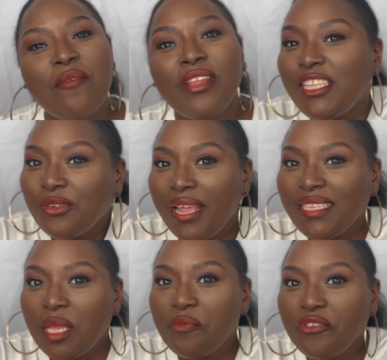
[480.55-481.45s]
until next
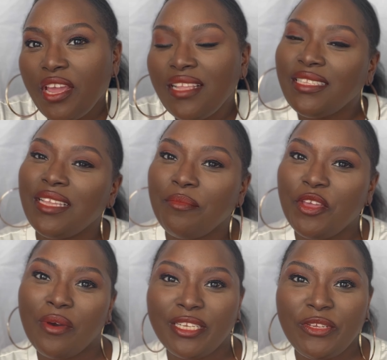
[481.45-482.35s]
time, friends, be
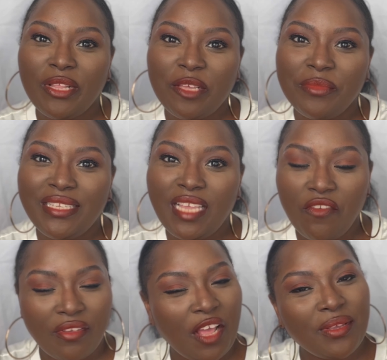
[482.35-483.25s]
well, do well, and be safe,
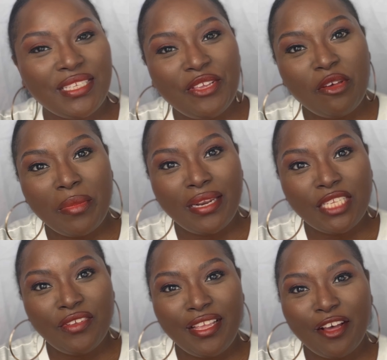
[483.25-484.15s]
and I will see you in my next
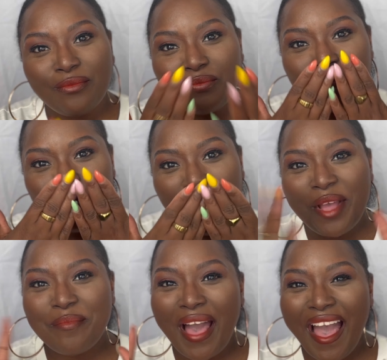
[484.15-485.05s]
video.
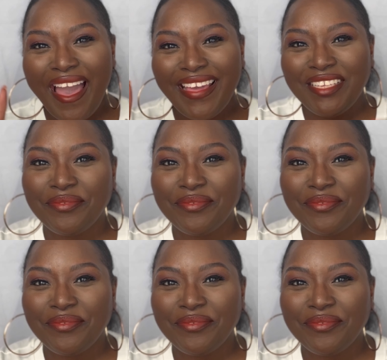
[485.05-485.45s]
Bye.